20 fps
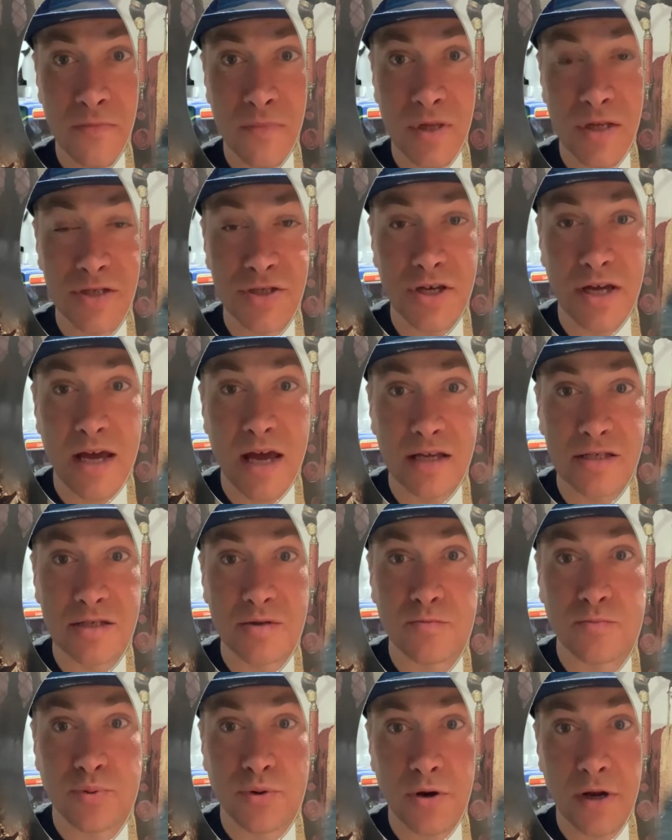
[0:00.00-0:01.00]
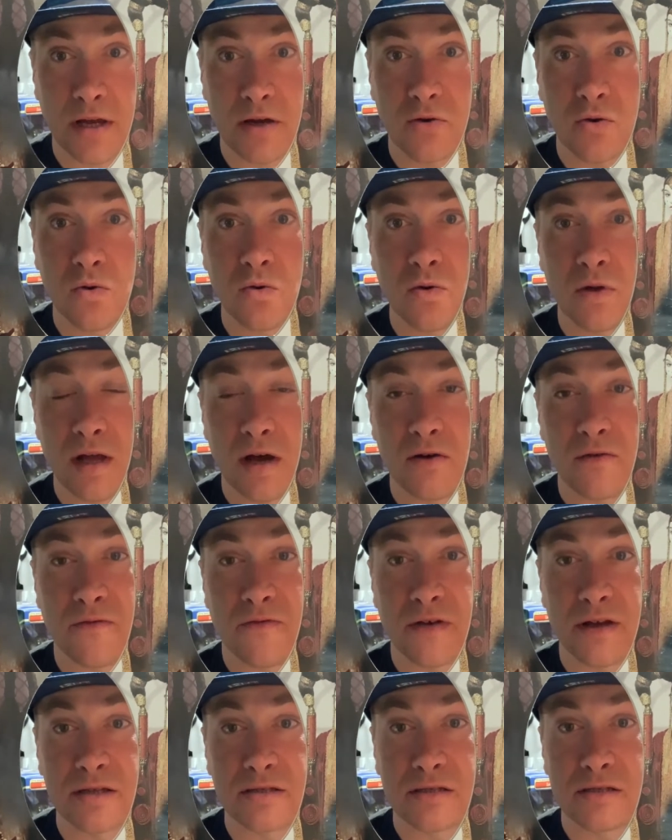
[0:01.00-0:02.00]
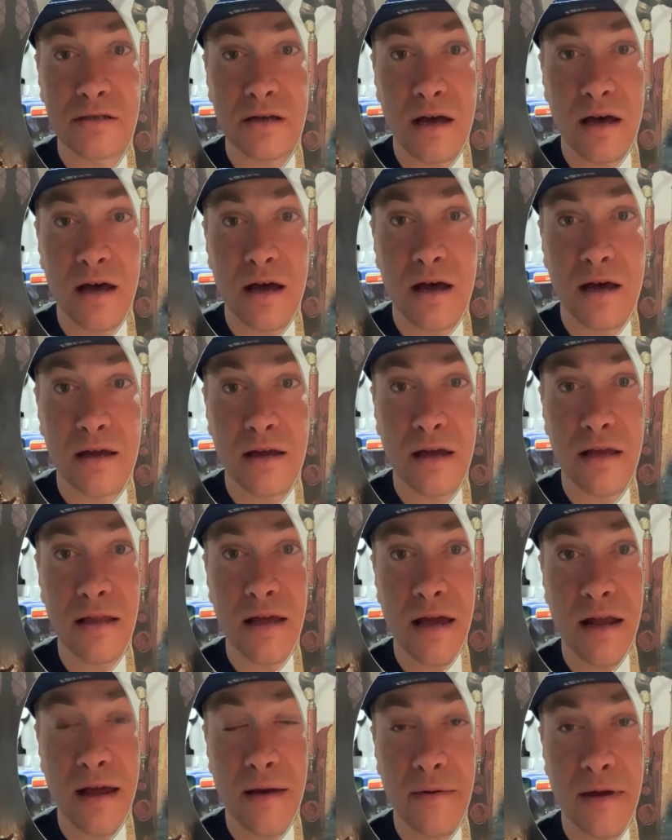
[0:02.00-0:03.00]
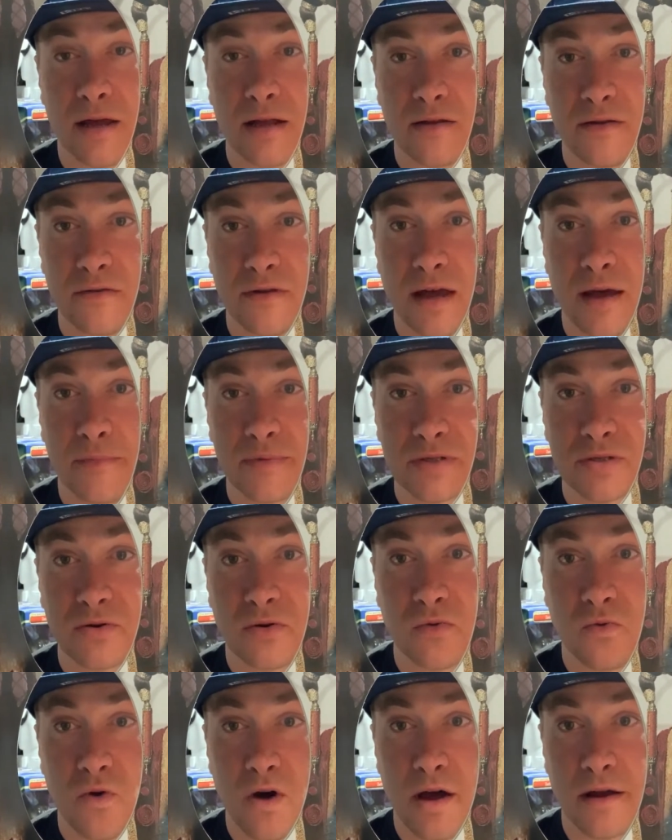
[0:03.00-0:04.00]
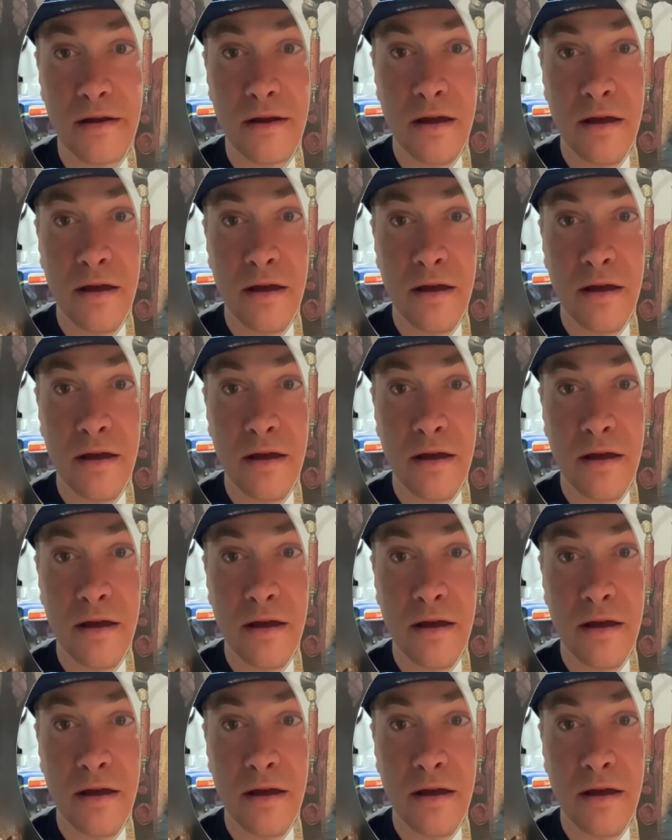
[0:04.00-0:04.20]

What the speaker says: She had some pretty cool outfits in episode 1.